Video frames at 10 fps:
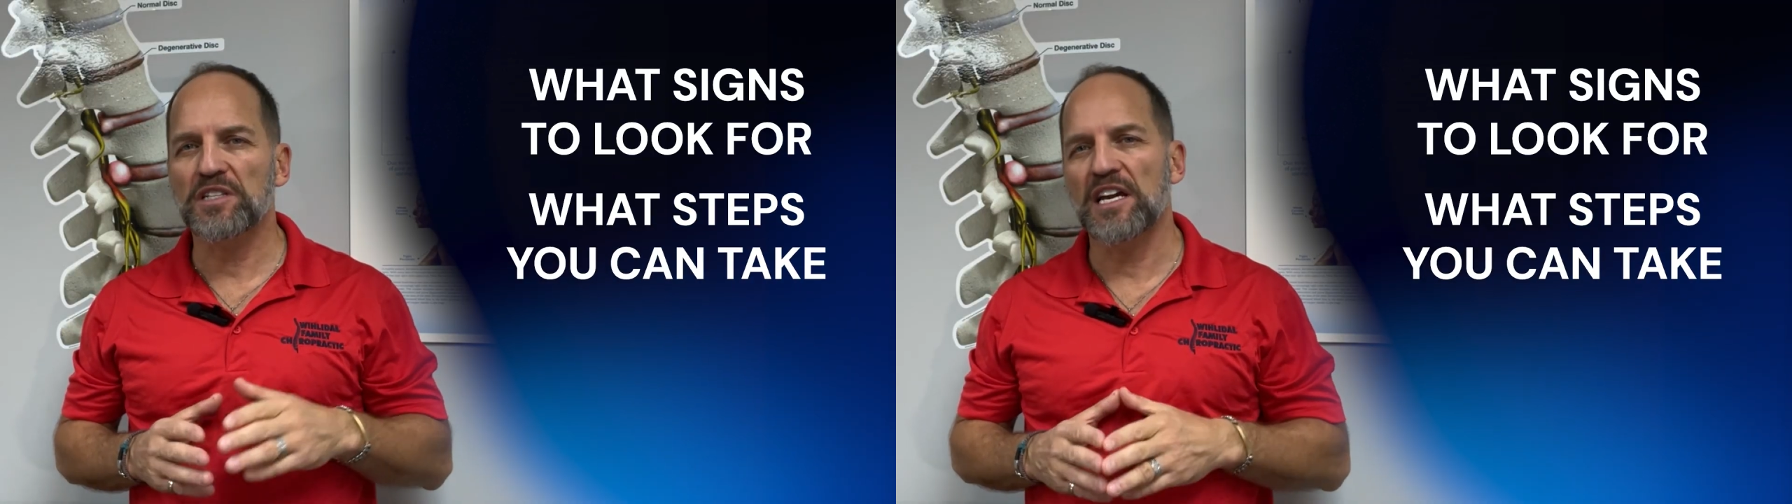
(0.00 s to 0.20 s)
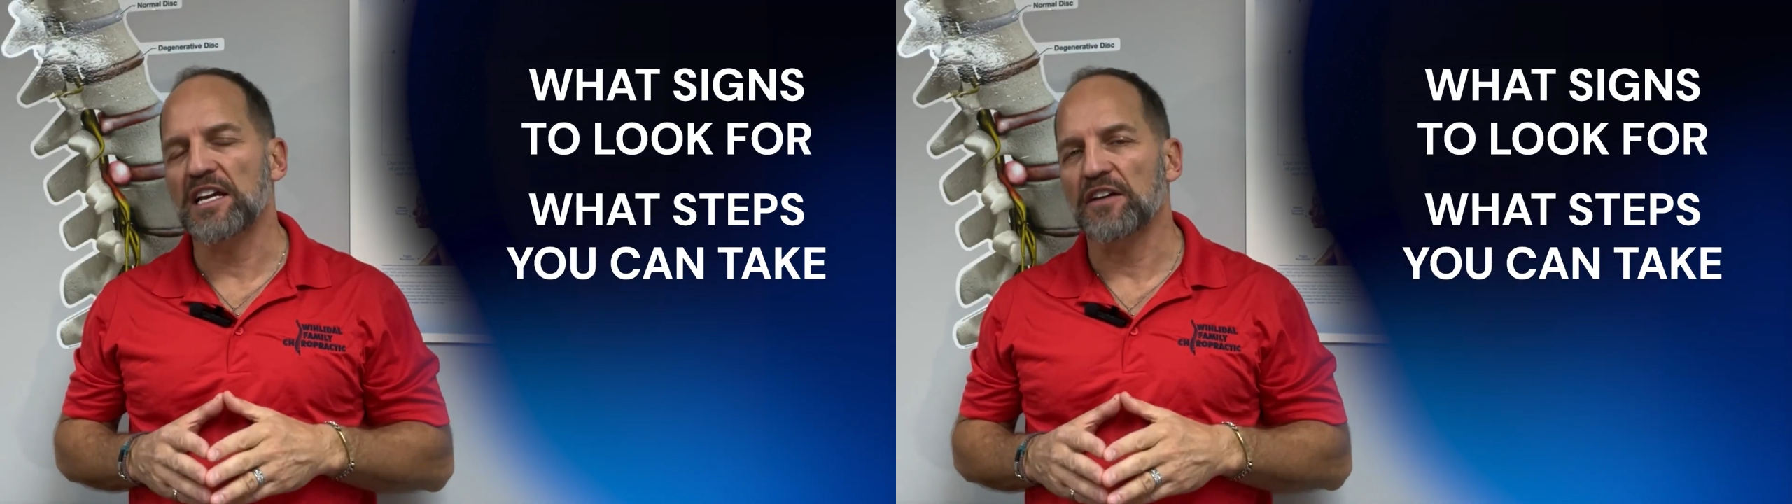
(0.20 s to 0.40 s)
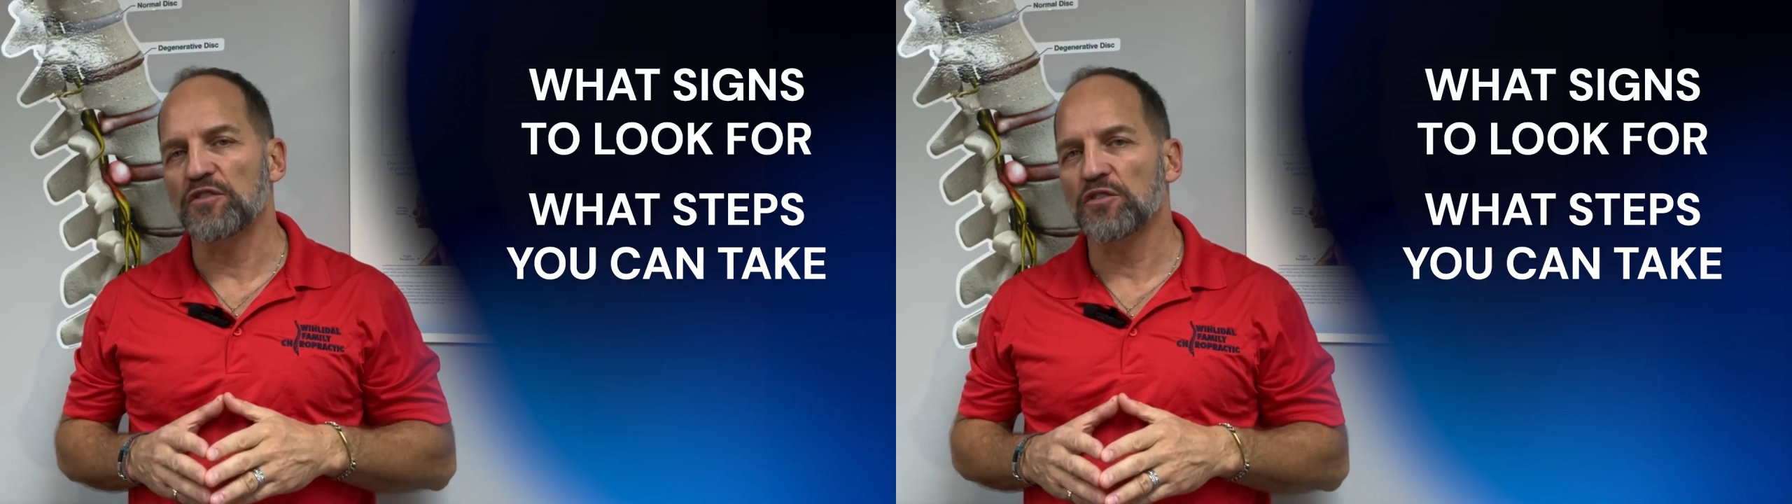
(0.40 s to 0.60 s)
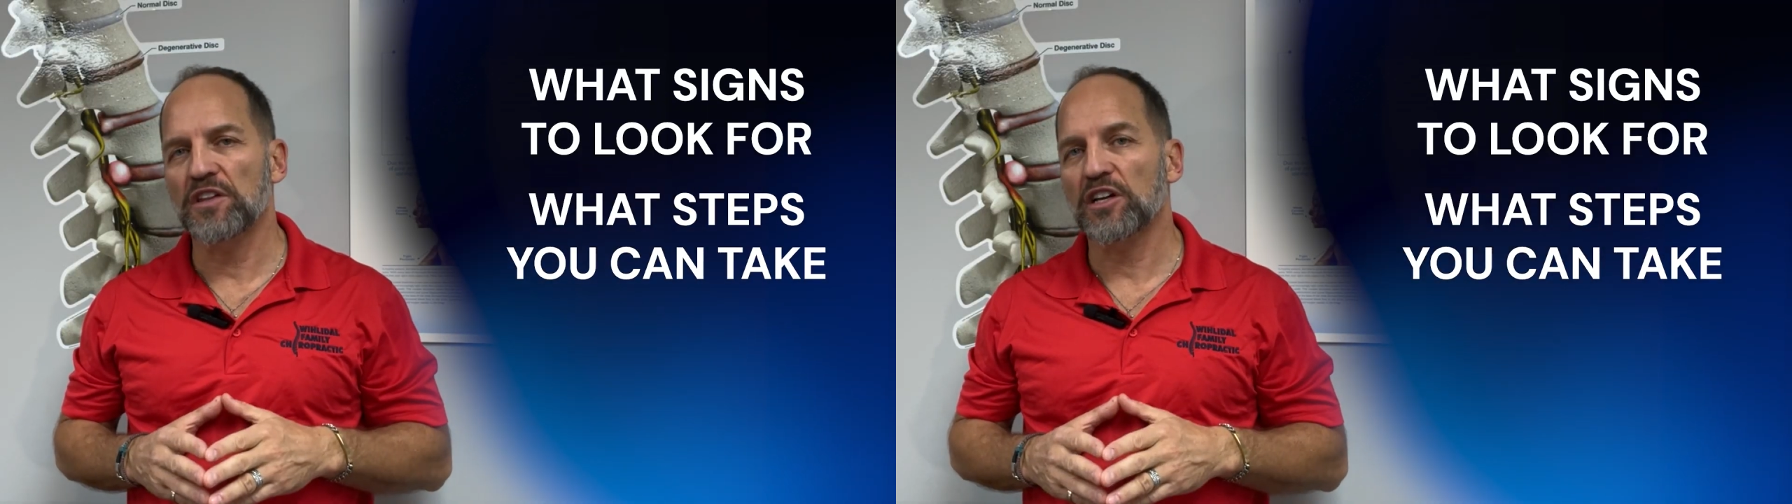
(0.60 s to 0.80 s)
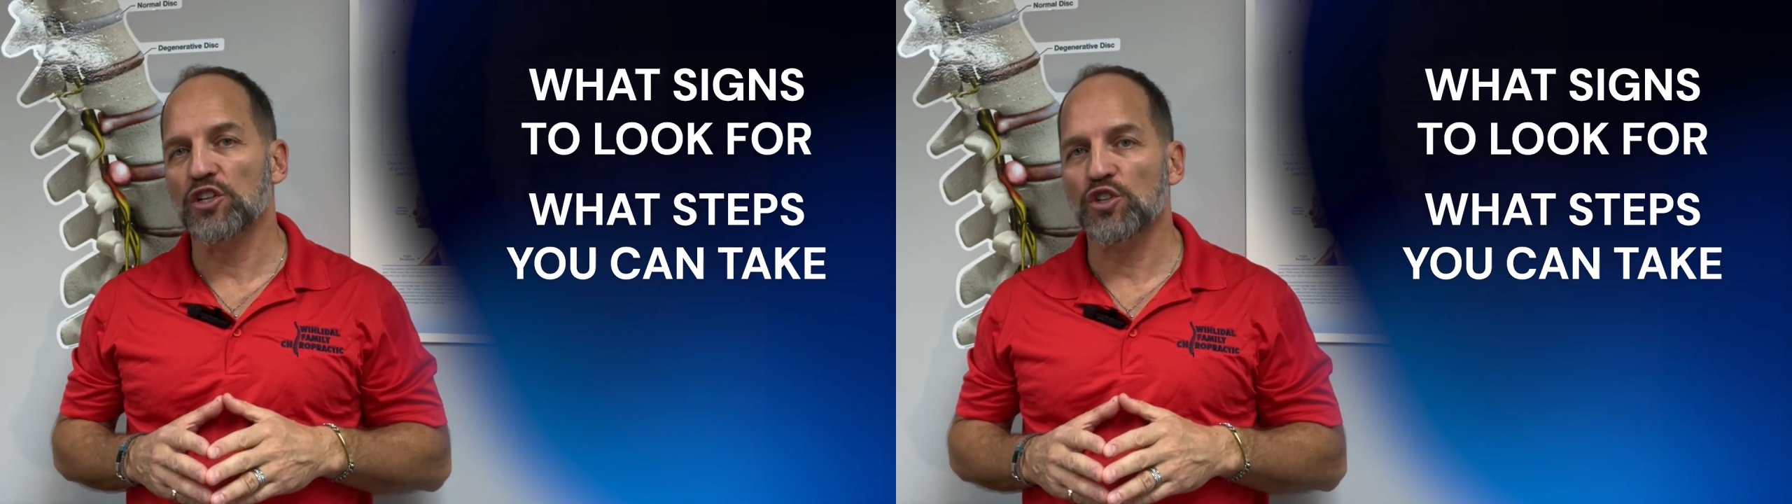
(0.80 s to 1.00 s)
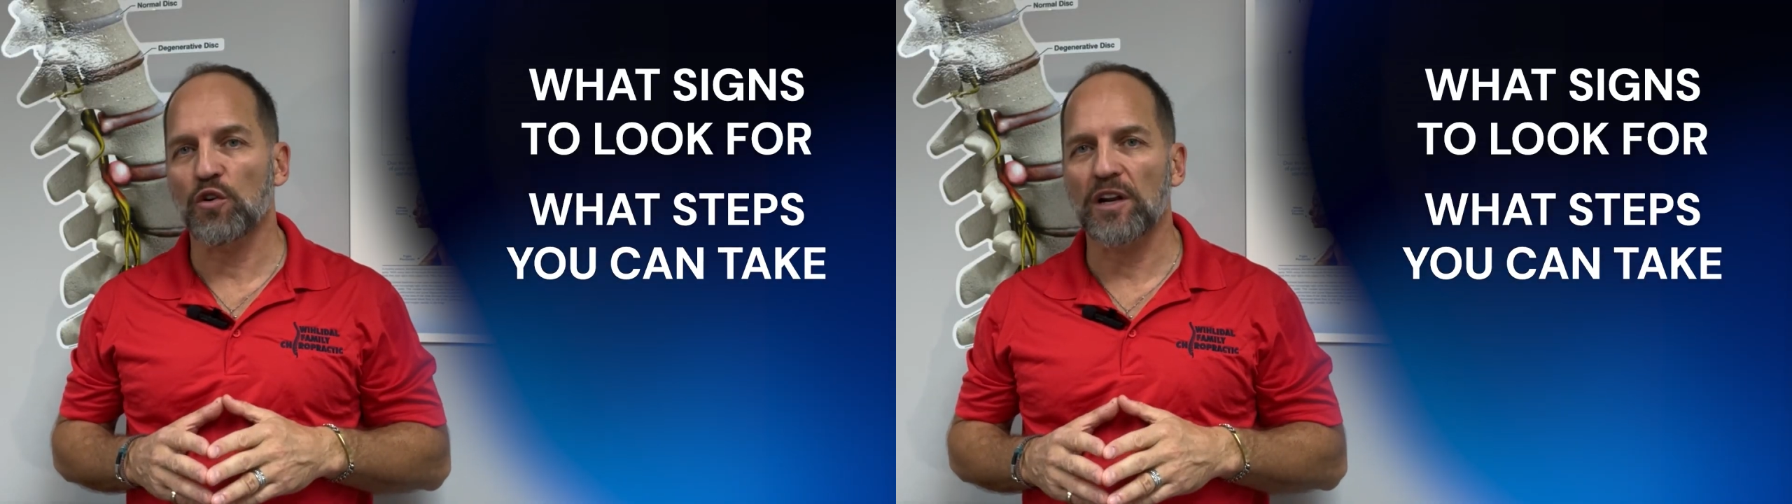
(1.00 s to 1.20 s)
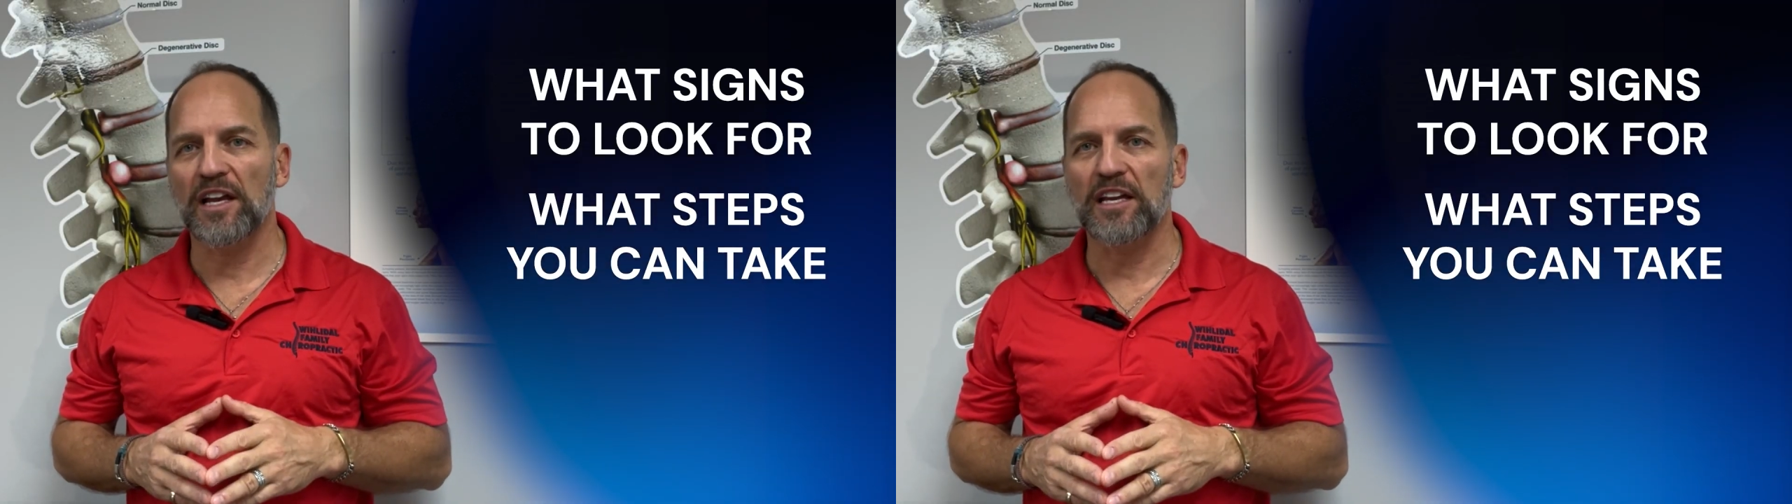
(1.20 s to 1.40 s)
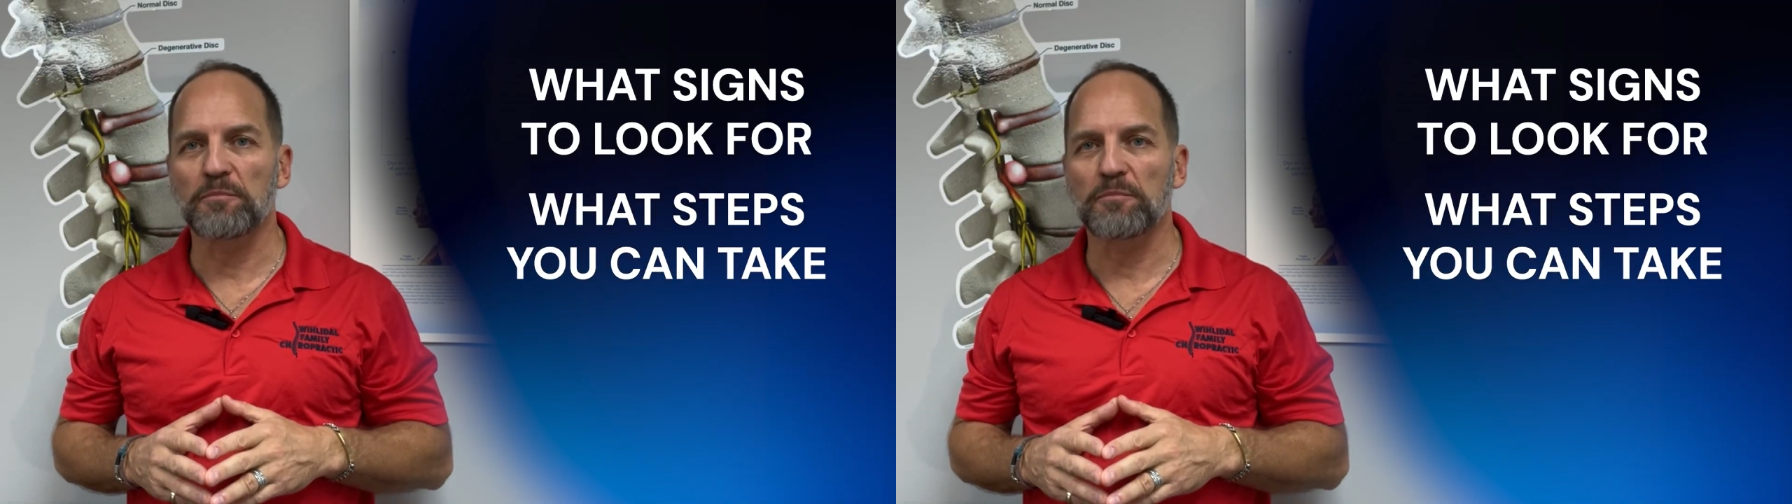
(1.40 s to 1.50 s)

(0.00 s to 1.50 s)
take if you think a short leg